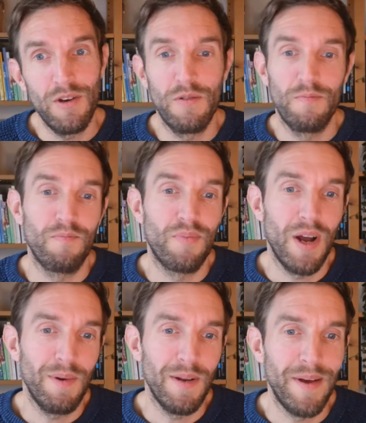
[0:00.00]
you could
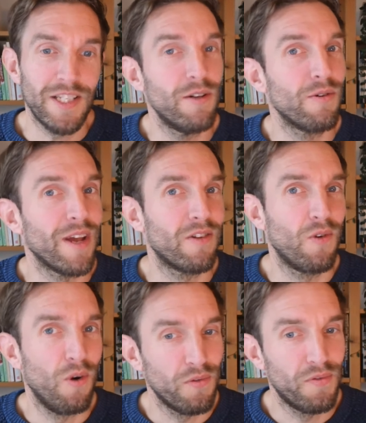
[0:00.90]
probably best look at Cold